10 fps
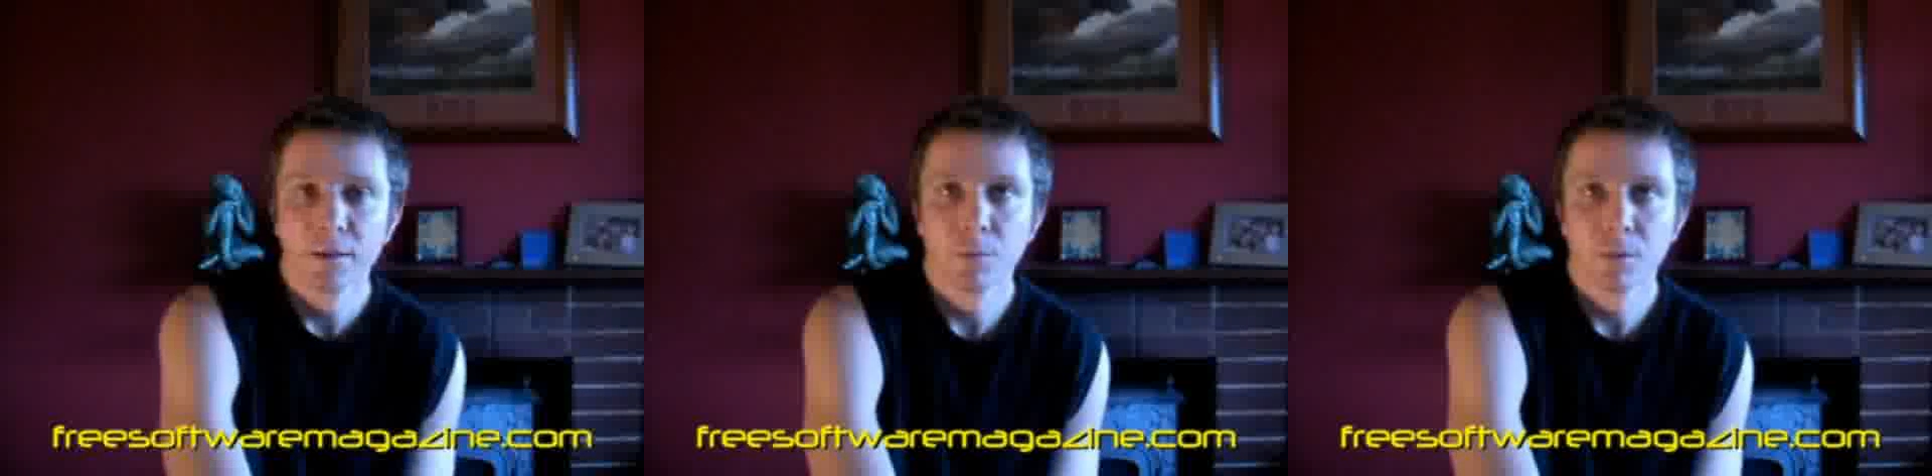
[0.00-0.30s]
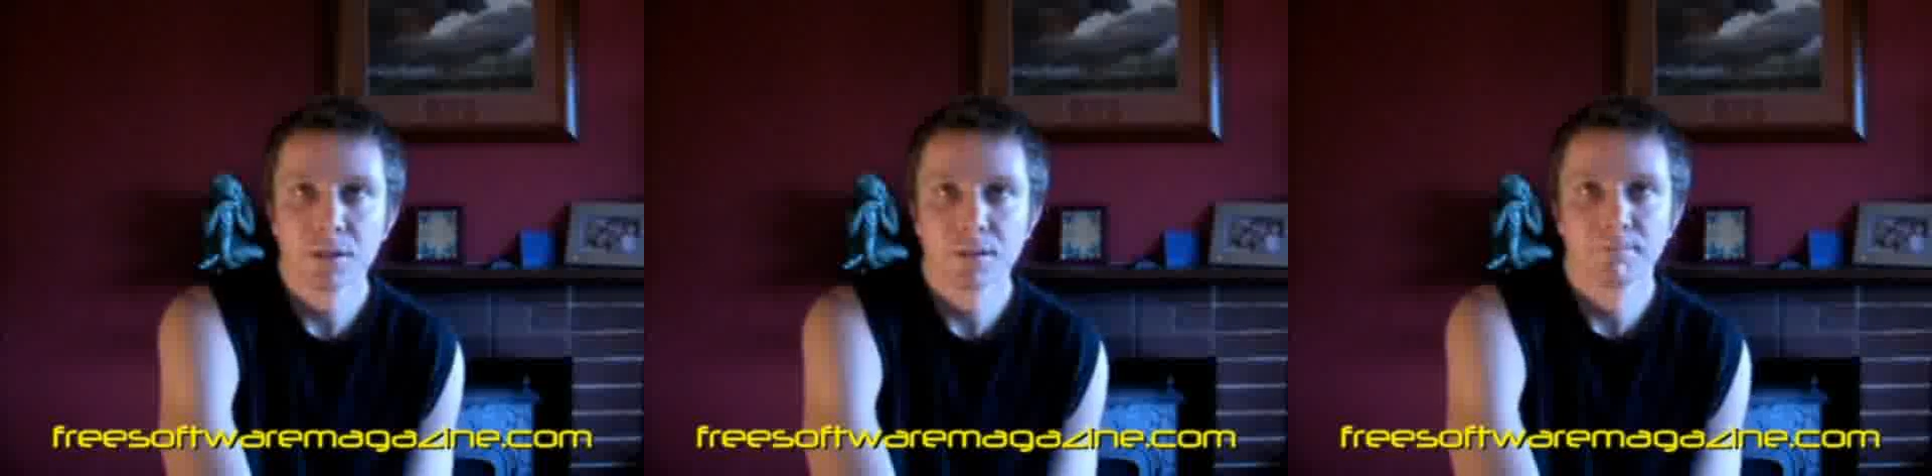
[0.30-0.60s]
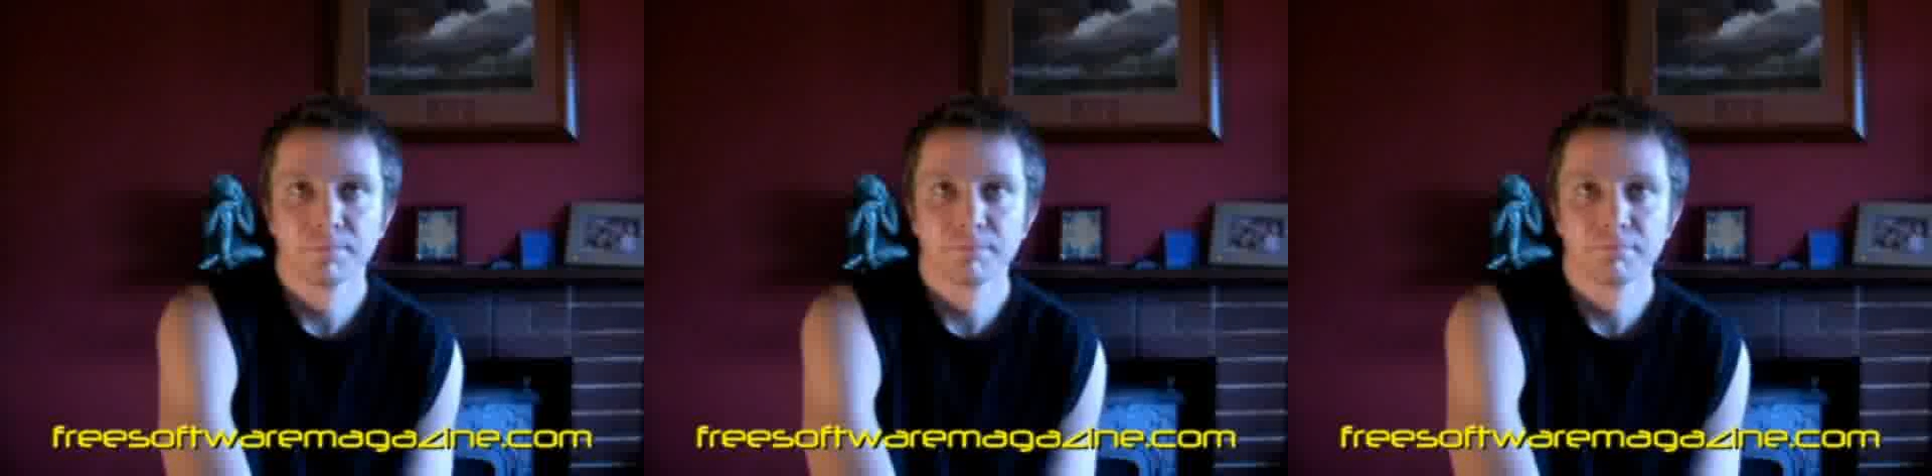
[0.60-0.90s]
was
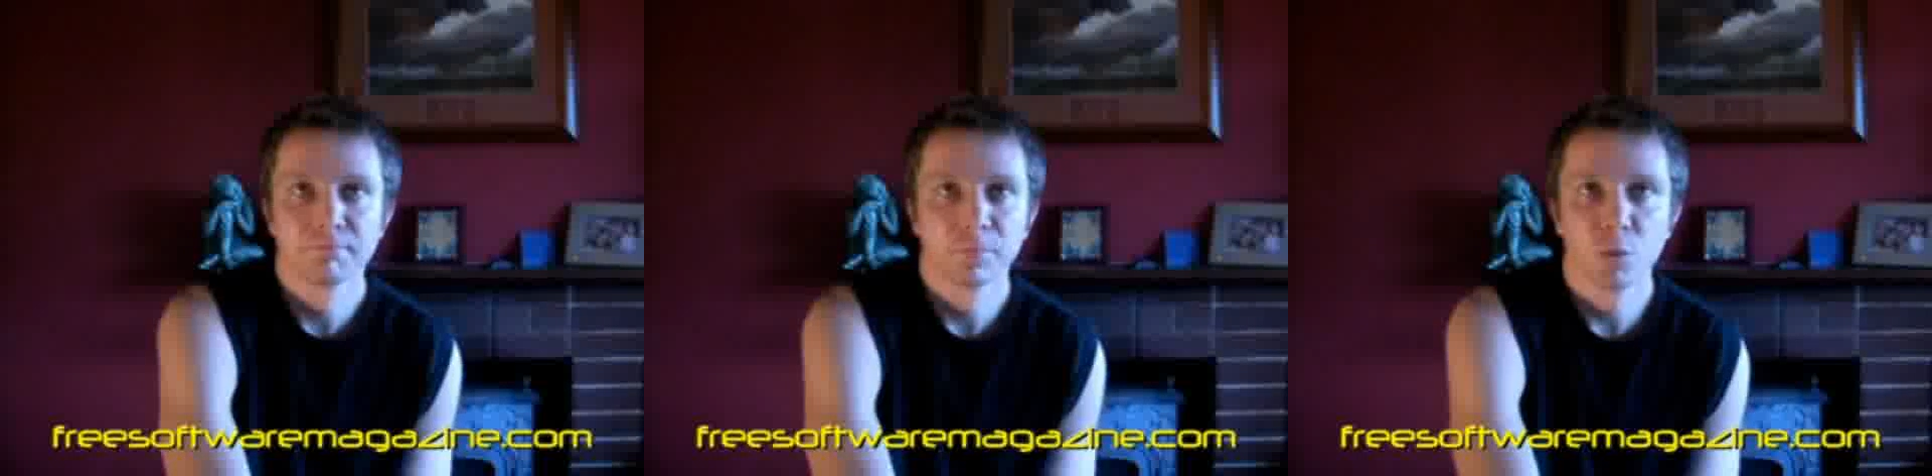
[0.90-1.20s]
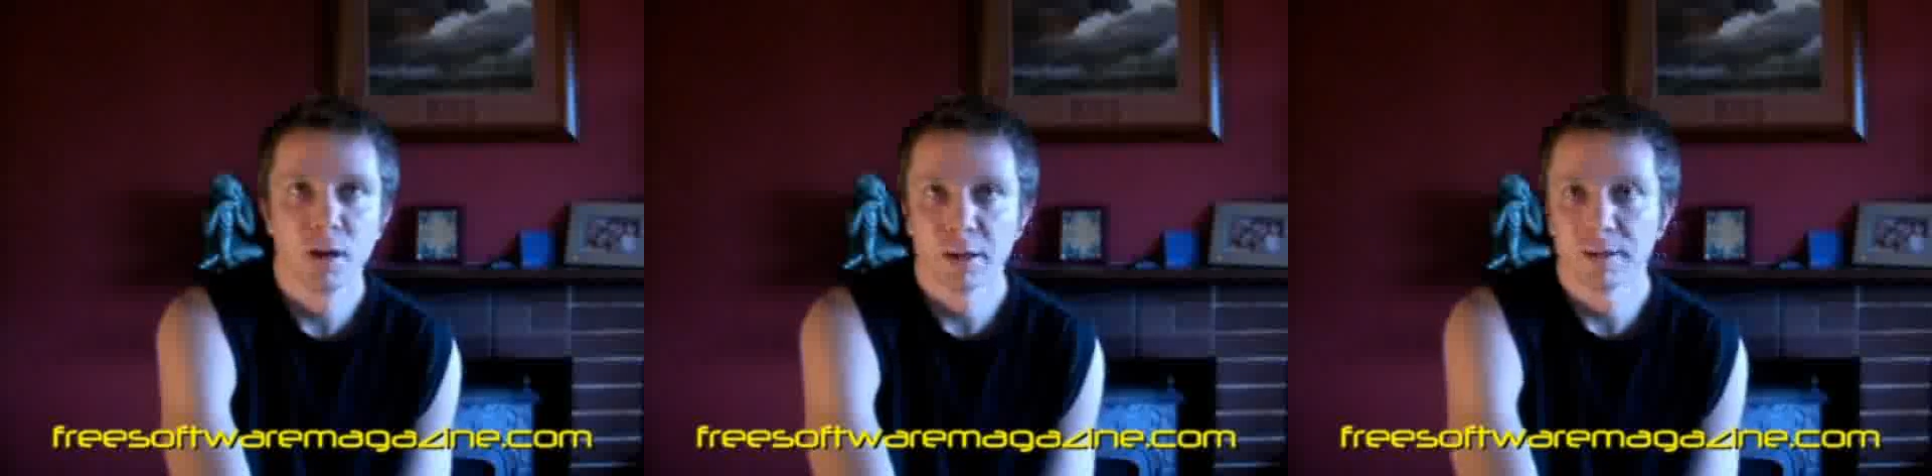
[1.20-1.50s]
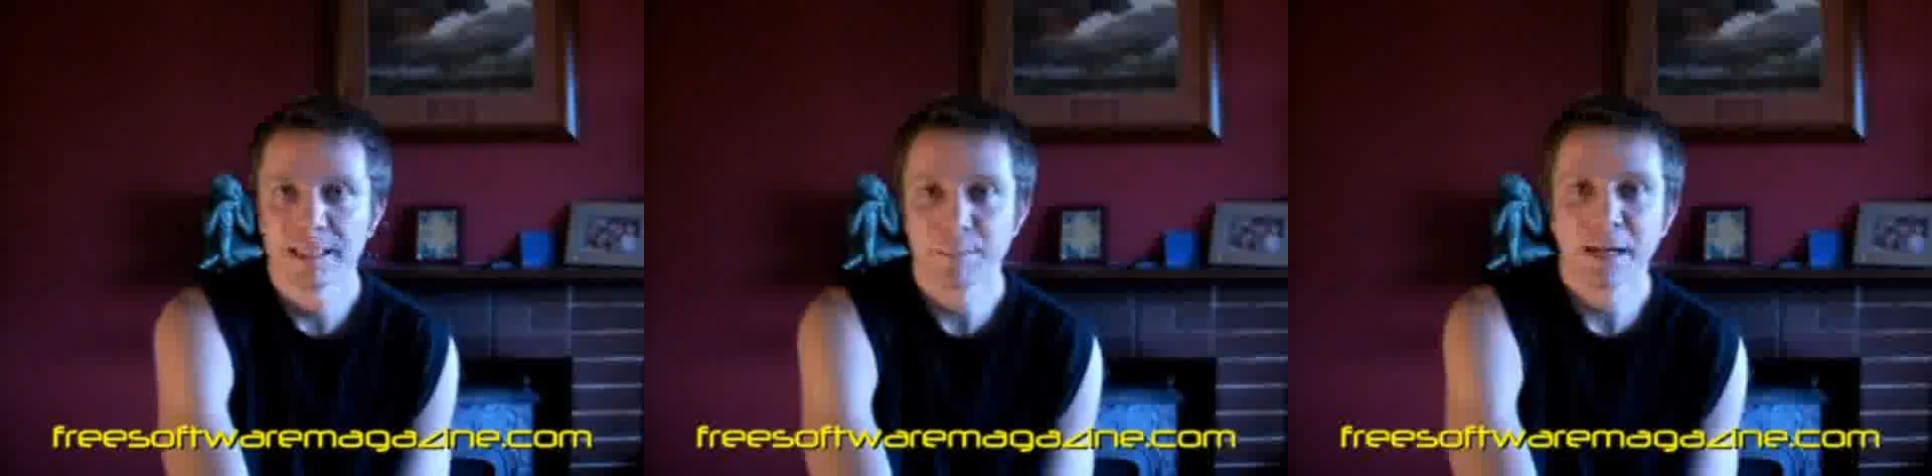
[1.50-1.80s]
working
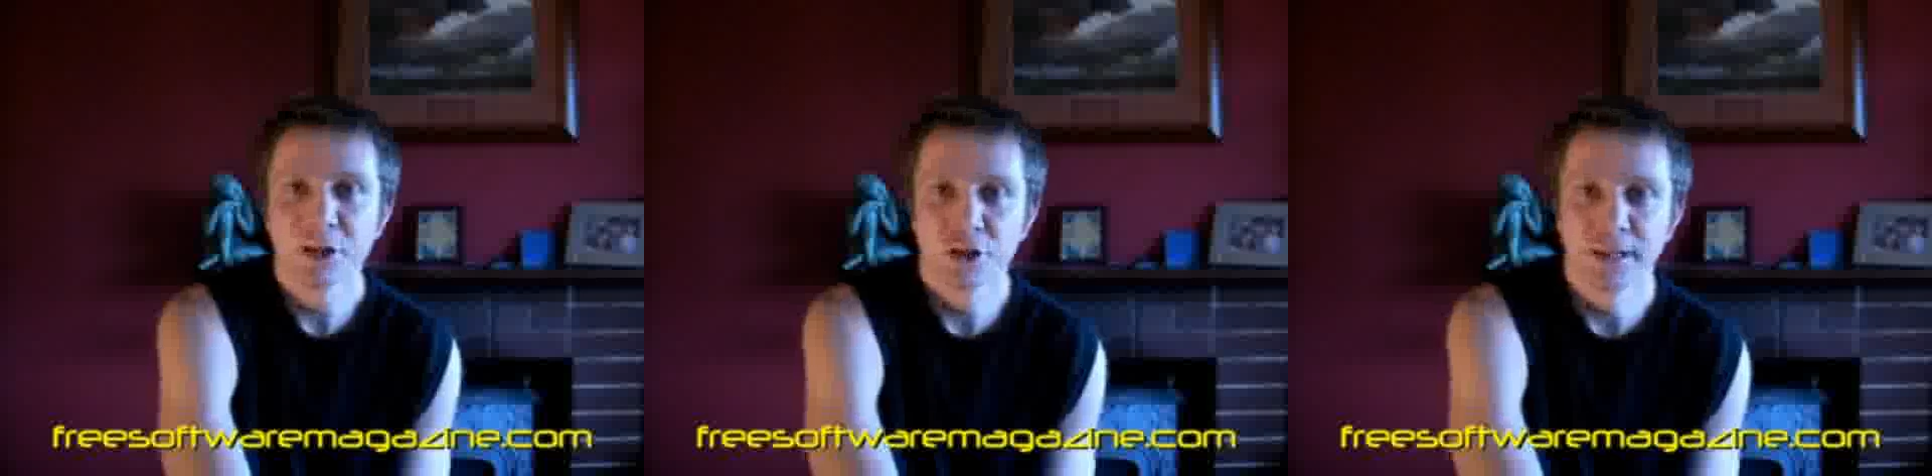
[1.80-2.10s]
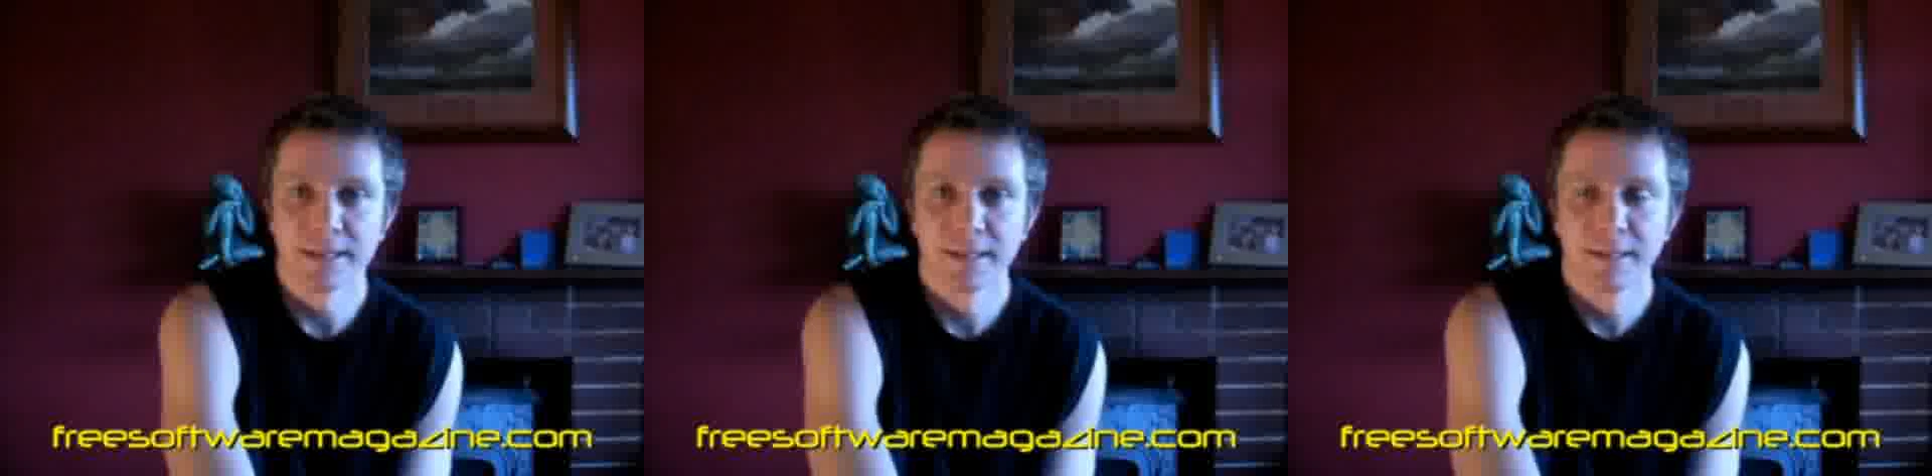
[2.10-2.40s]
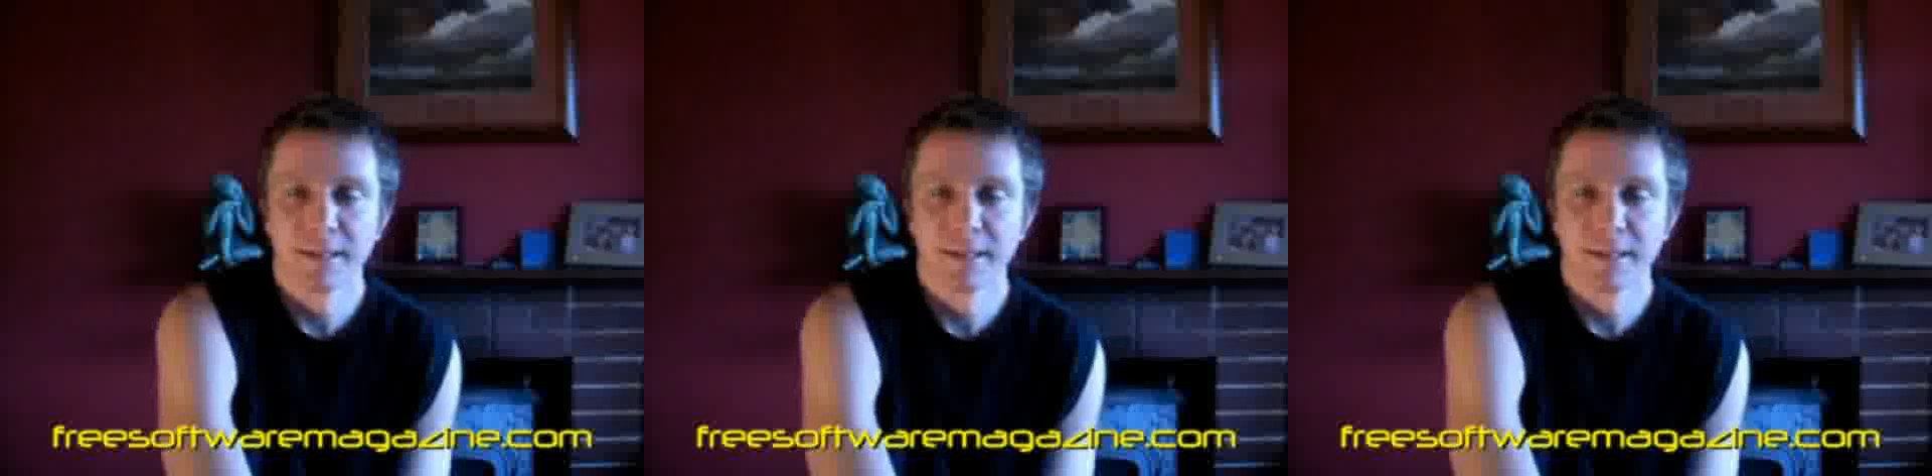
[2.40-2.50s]
on a spreadsheet.